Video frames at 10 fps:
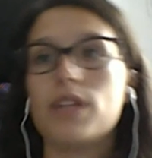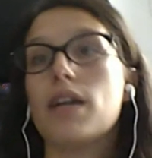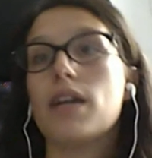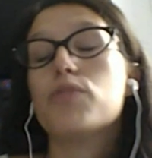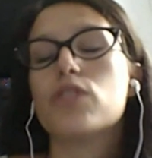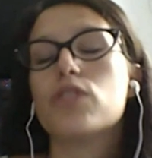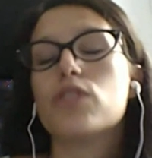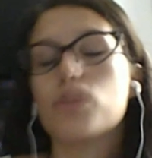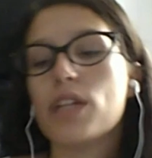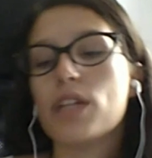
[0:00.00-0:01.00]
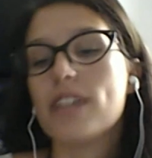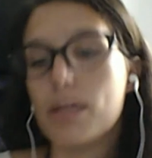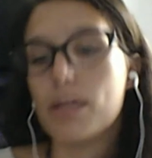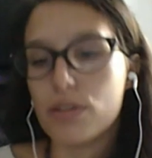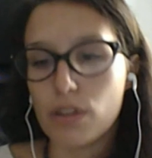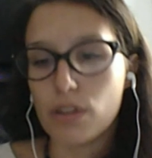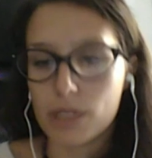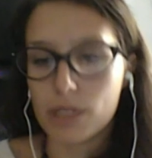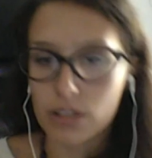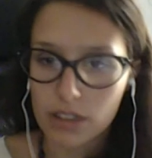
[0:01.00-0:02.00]
I'm sure someone else had before,
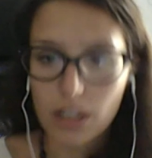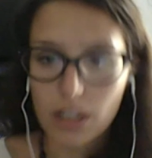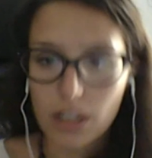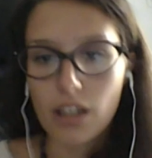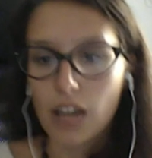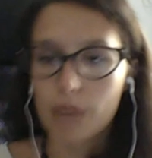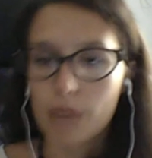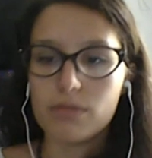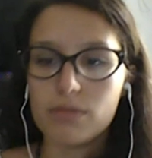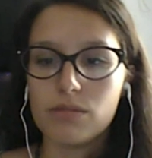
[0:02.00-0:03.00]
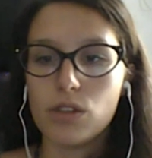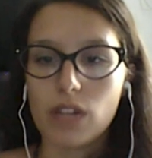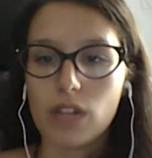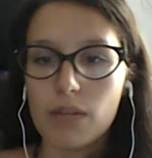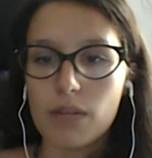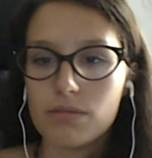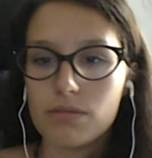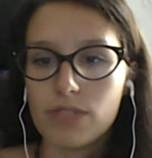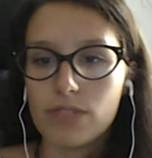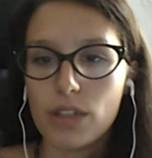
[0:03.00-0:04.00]
because
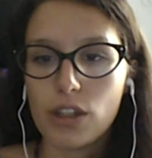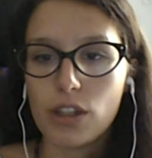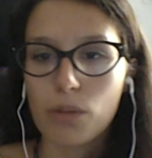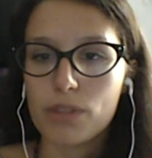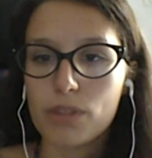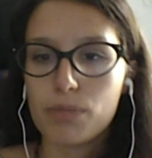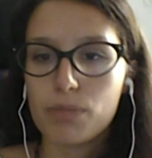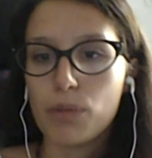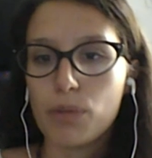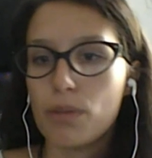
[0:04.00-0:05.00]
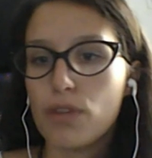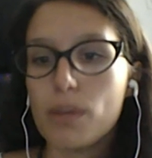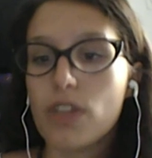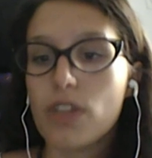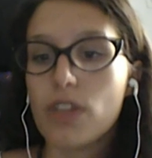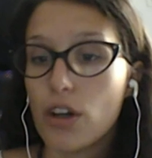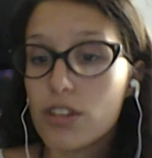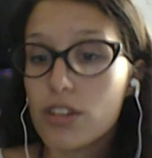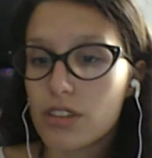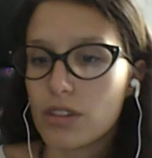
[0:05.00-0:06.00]
I'm very young, but people before me
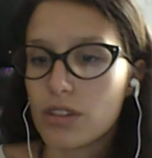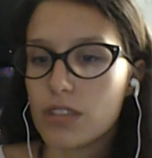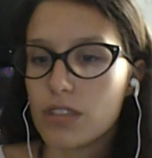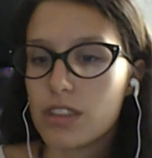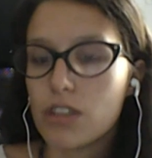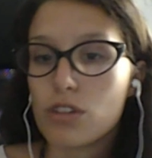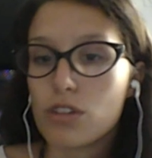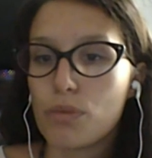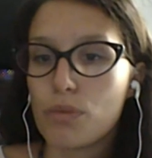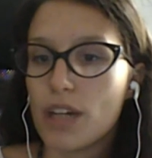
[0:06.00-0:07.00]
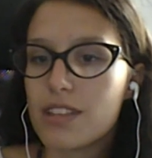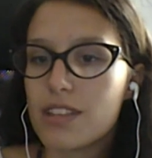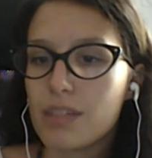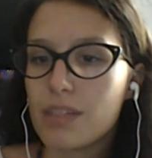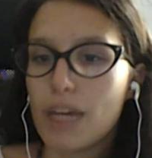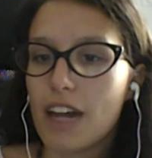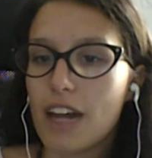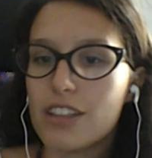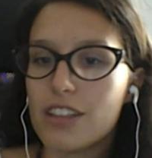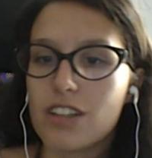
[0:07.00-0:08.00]
thought, so it's not a surprise that my
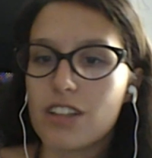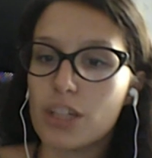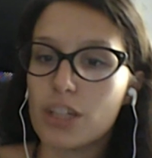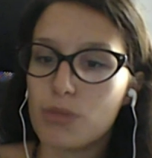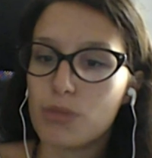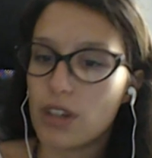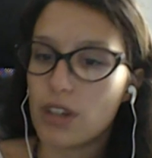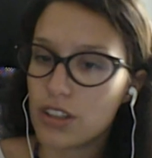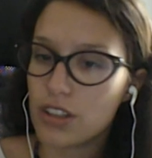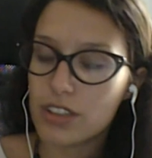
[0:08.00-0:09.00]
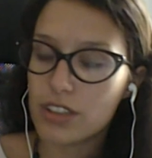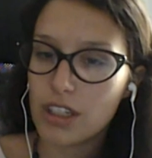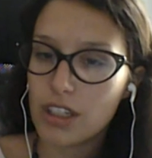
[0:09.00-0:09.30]
ideas are shared with others.